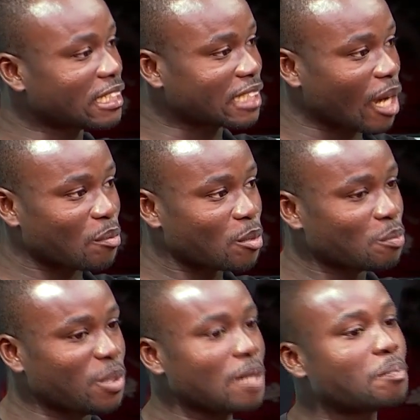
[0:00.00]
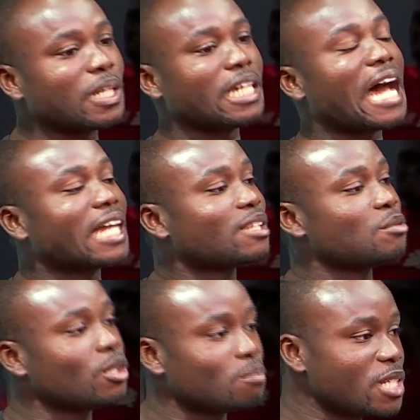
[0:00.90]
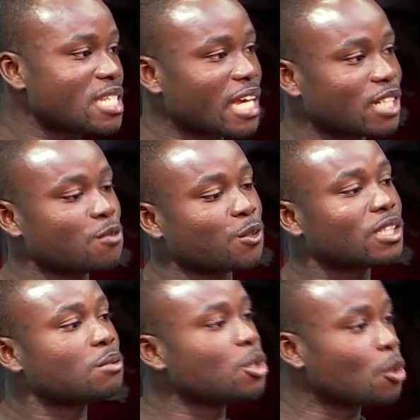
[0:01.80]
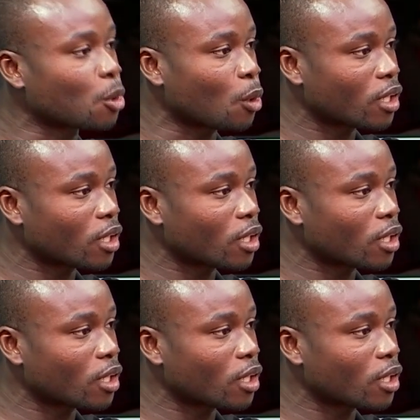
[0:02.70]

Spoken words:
Cup being played at being scheduled for 3 o'clock?